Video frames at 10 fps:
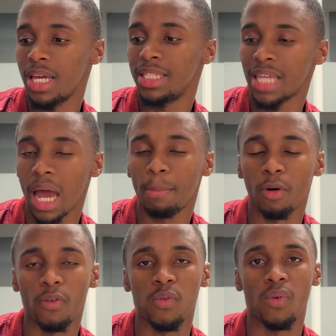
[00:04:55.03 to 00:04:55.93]
type
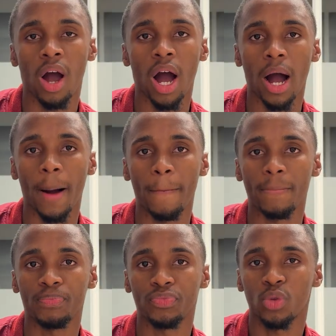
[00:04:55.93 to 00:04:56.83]
of
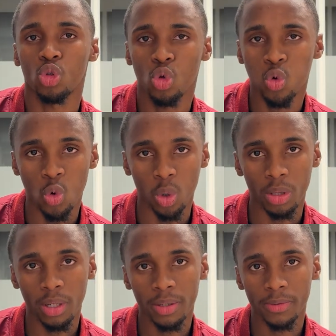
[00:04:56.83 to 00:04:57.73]
tool,